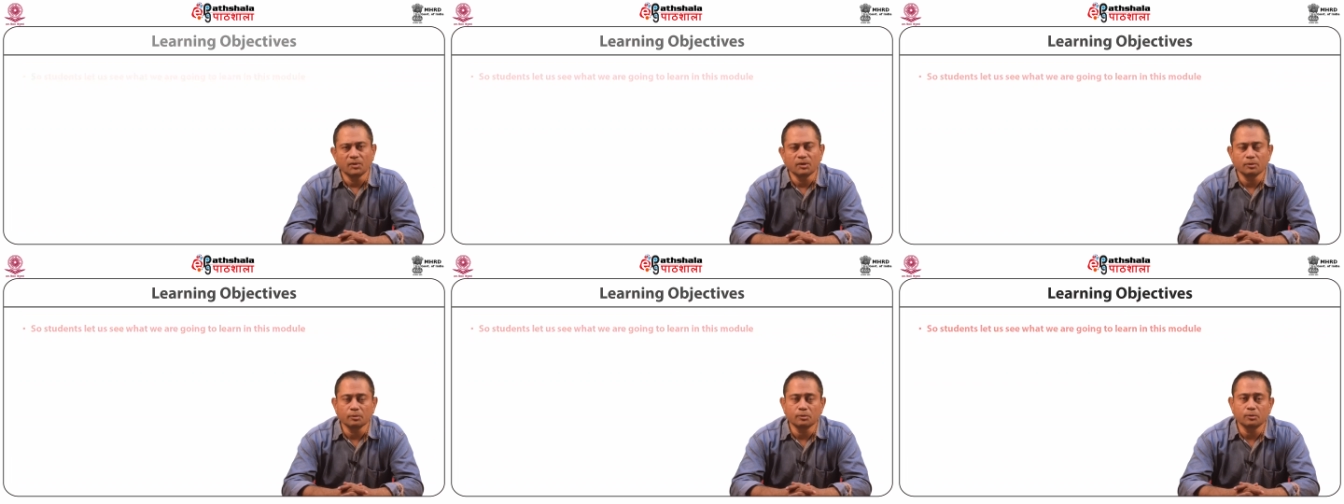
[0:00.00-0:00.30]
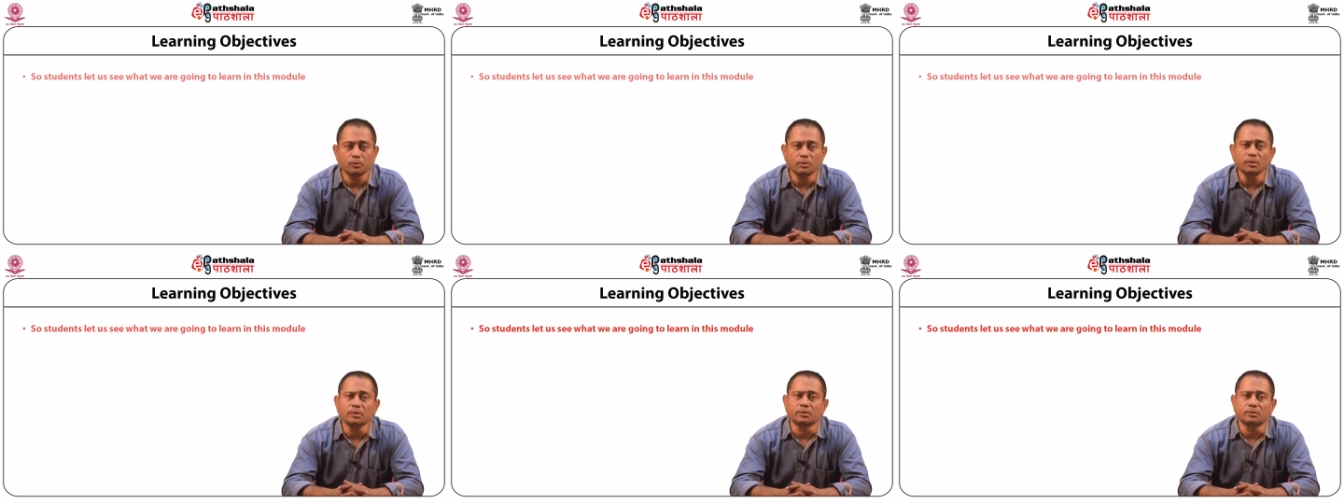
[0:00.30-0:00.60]
So
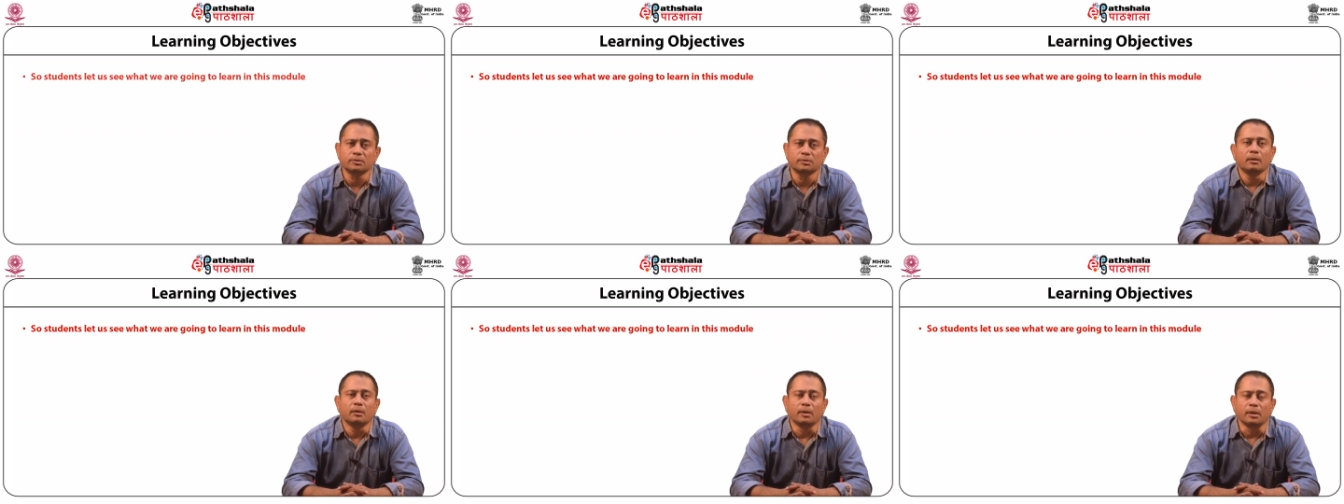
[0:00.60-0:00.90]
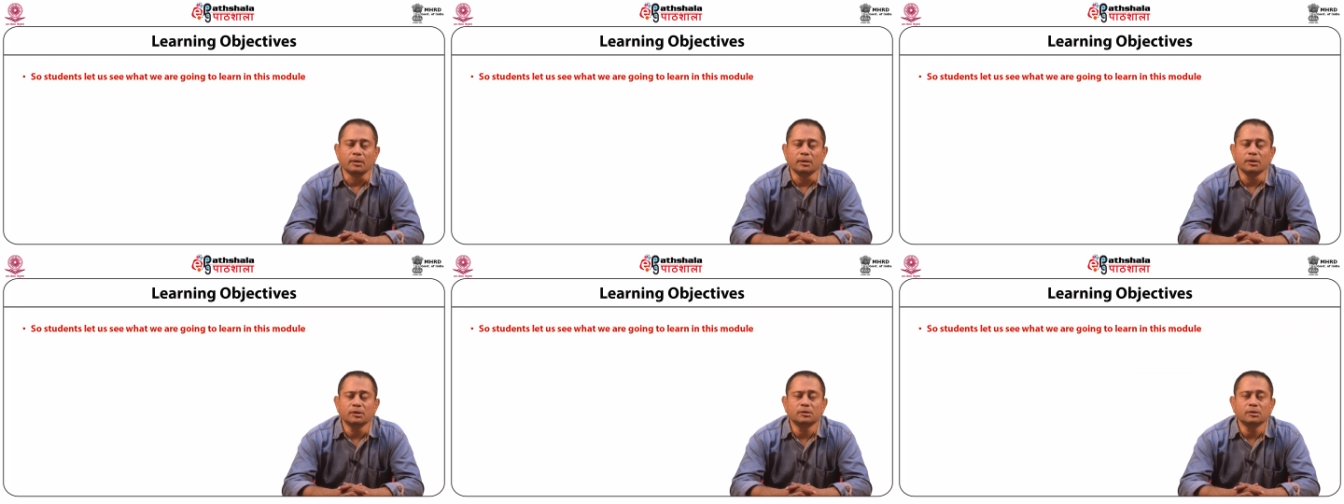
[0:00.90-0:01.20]
students,
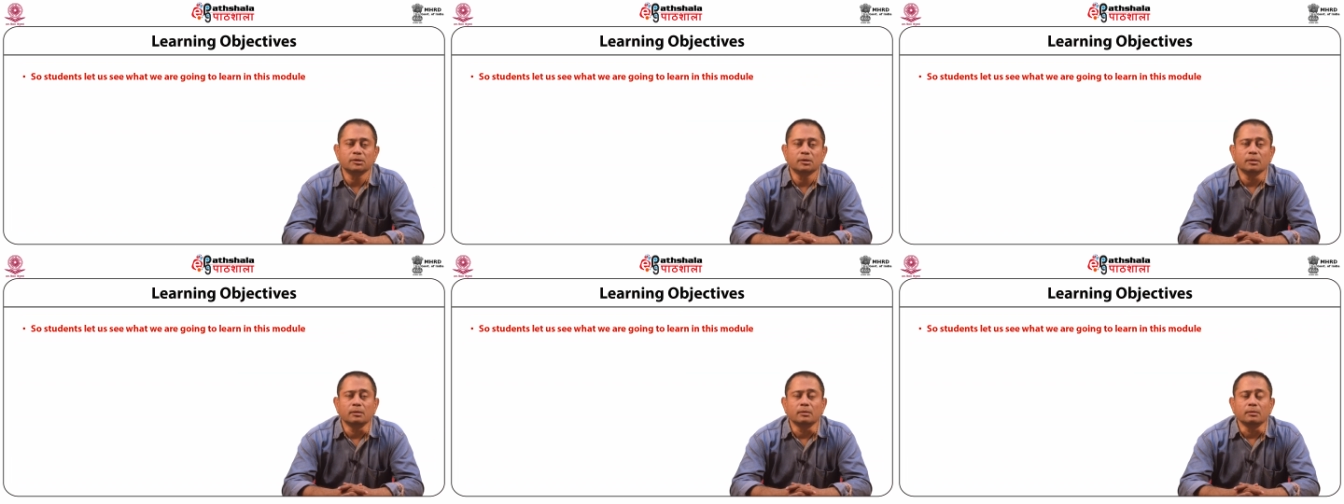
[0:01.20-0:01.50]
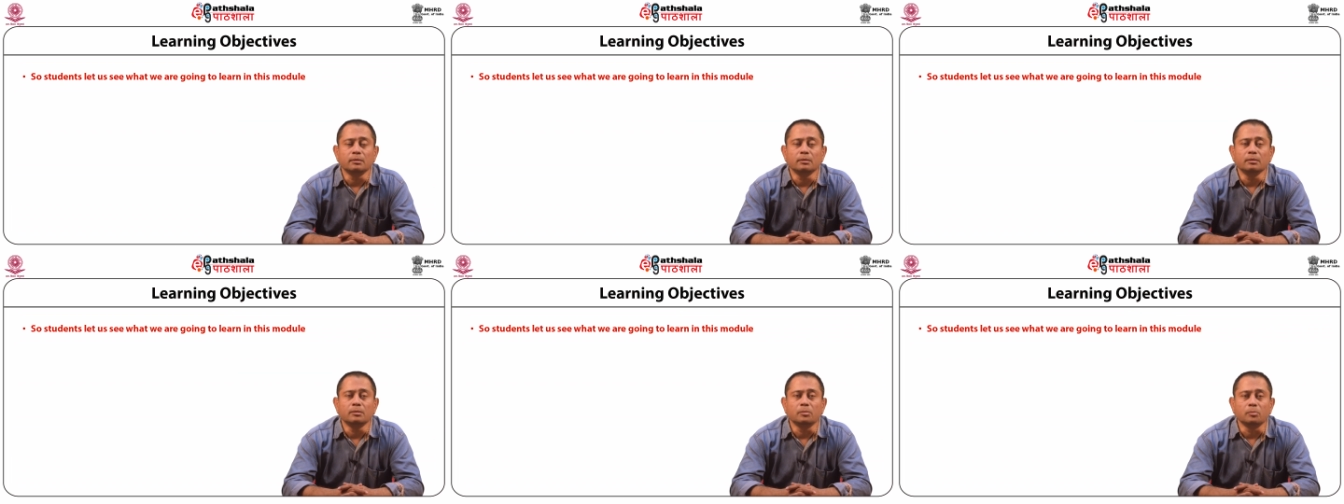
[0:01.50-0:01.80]
in this
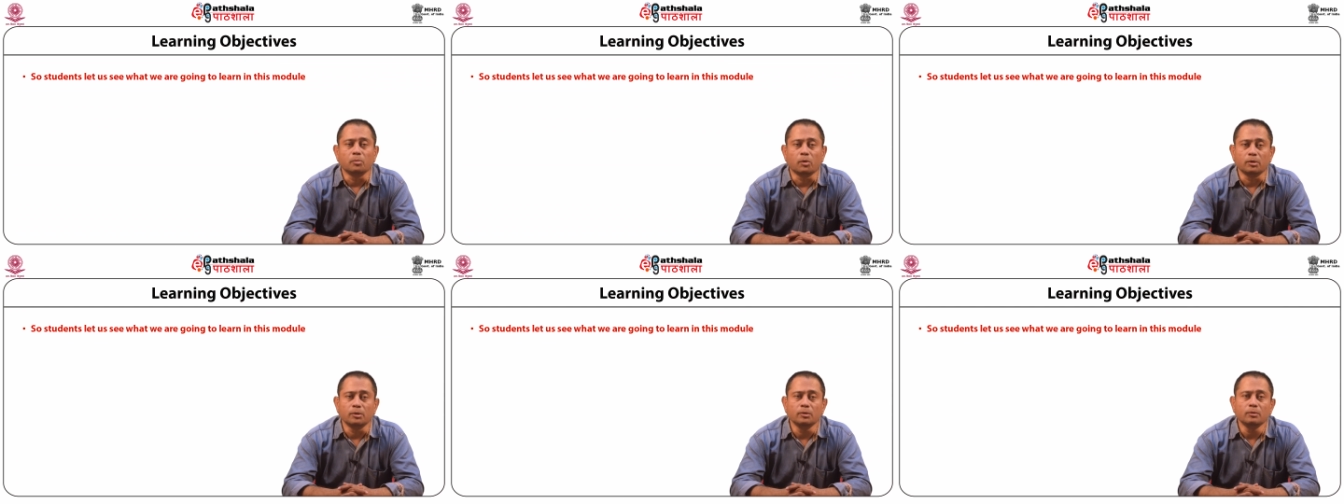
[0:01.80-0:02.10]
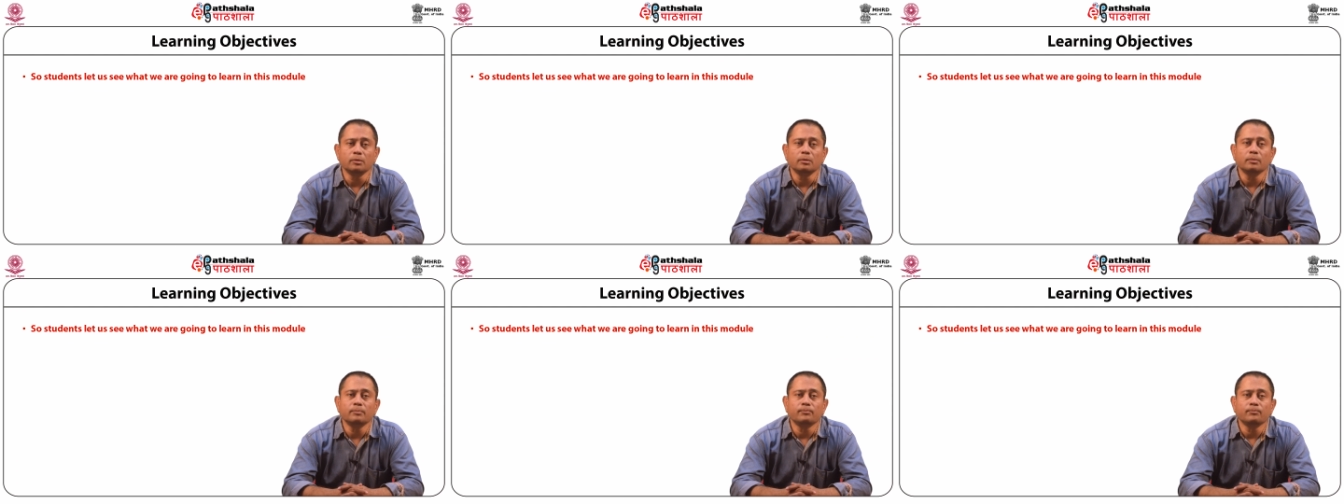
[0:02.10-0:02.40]

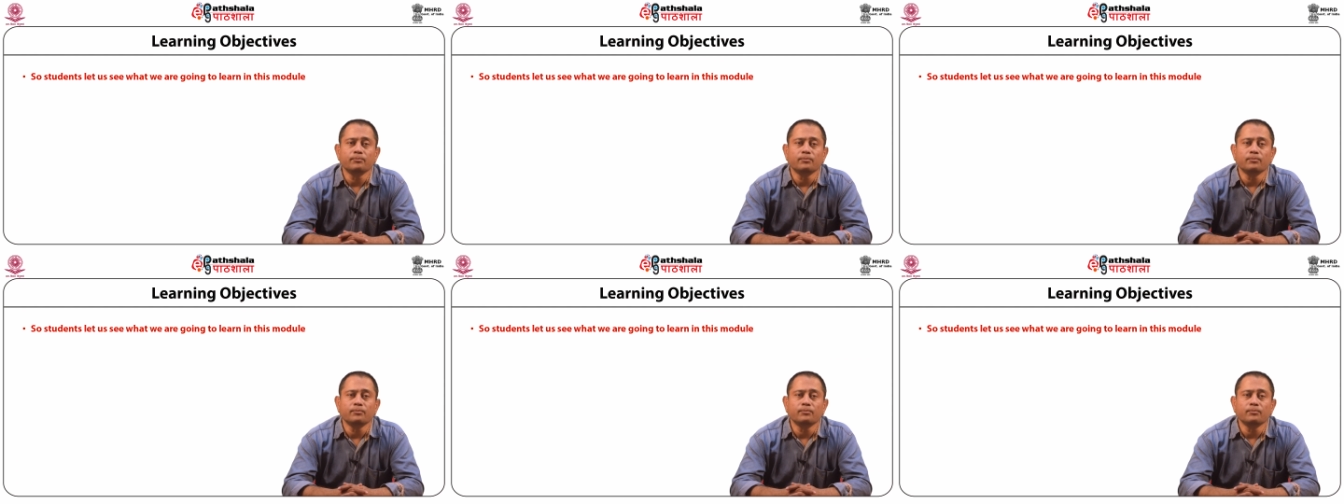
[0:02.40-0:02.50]
module,